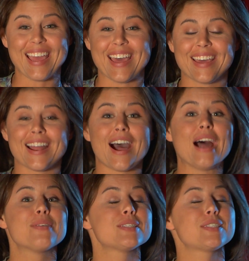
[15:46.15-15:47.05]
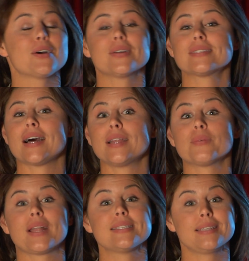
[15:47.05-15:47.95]
and I was so excited
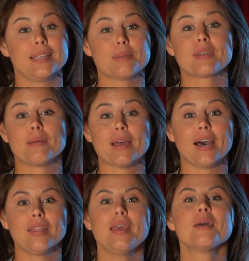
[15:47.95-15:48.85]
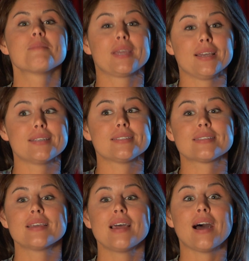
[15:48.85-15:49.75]
when I seen him come out
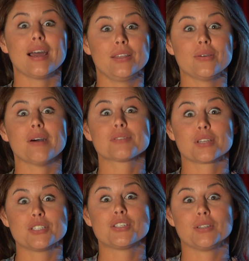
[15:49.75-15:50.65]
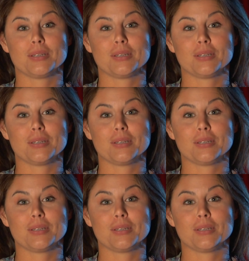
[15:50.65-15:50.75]
because I knew I was going to shoot